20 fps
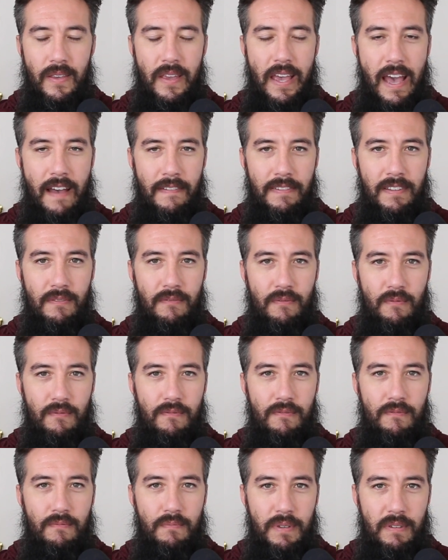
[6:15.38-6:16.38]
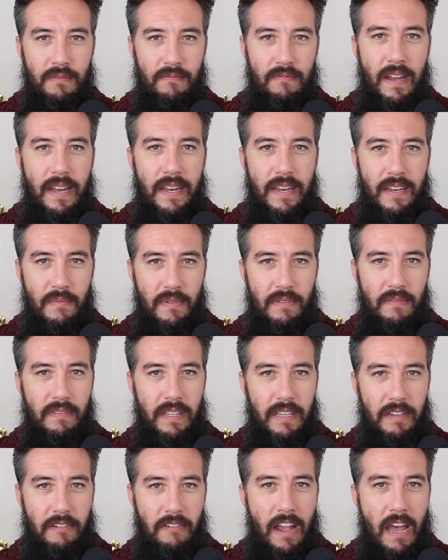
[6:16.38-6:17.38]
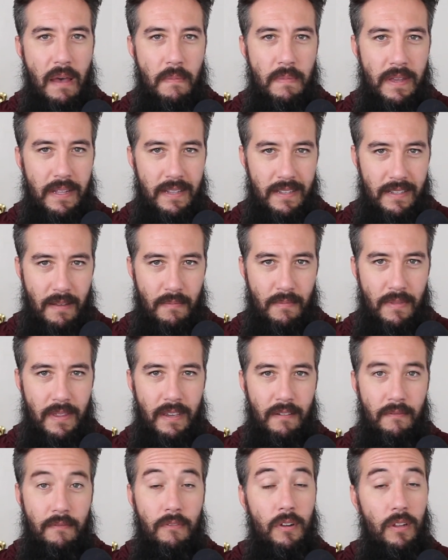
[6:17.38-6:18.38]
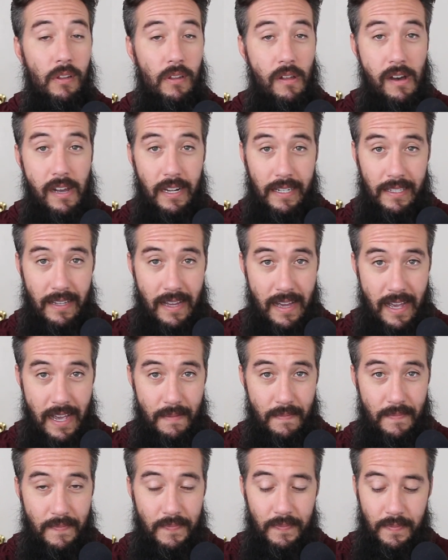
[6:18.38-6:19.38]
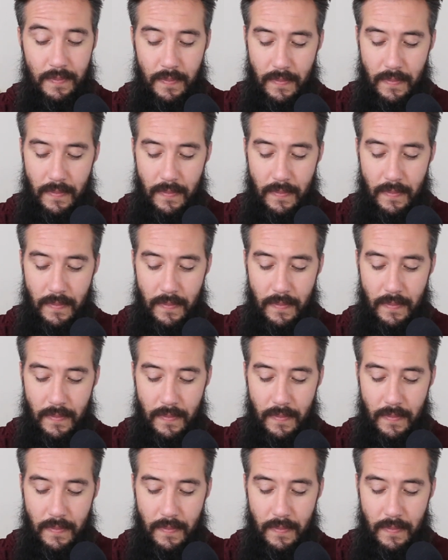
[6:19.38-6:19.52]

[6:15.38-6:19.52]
have to be ready to be really crappy at something for a long time.